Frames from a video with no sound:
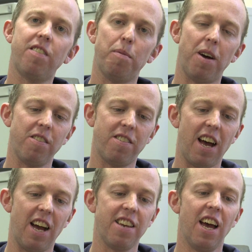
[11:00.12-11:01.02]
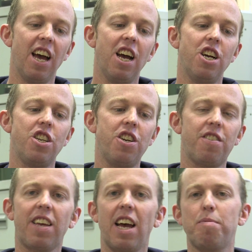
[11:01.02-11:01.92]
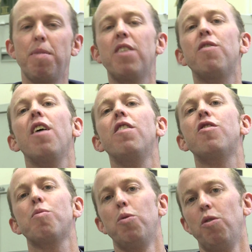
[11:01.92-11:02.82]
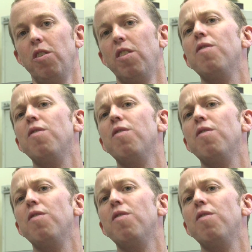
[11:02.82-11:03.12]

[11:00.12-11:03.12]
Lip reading: system outside, just gets made very small.